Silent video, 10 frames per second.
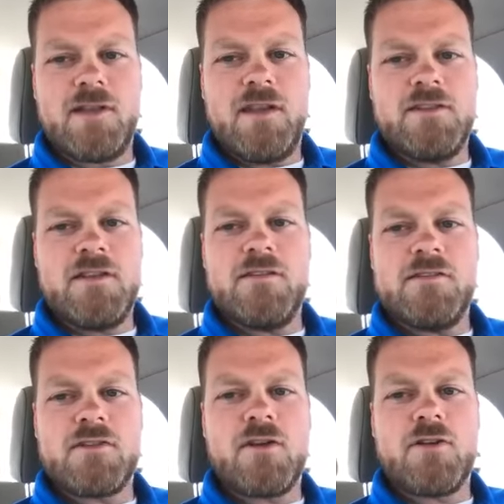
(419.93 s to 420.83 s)

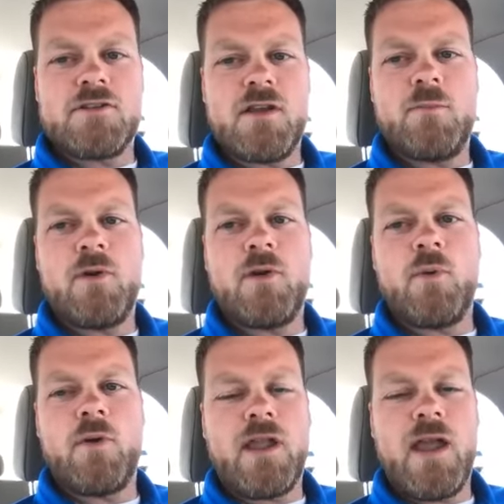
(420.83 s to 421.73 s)
Kitchens are somewhere
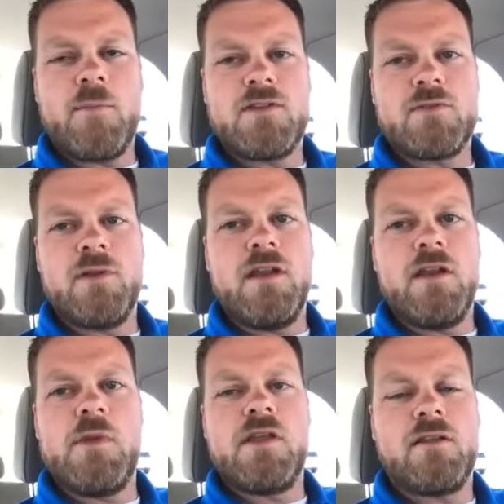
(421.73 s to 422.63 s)
where cabinets really need to be